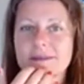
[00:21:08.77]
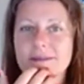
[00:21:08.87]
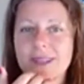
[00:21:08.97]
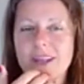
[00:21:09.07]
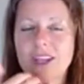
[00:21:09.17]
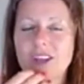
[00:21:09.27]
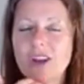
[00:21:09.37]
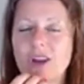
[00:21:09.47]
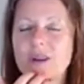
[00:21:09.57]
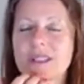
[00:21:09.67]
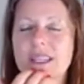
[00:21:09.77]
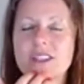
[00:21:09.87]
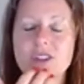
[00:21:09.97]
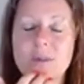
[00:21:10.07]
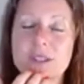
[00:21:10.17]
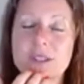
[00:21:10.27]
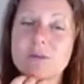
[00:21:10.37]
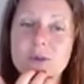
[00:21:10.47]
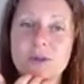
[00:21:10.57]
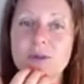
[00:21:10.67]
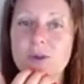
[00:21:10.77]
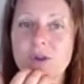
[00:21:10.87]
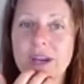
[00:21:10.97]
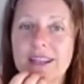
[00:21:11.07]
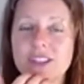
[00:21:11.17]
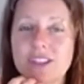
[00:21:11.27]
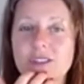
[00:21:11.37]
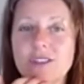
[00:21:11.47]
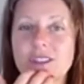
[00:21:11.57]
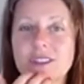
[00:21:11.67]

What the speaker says: And I know as I drop into more and more gratitude,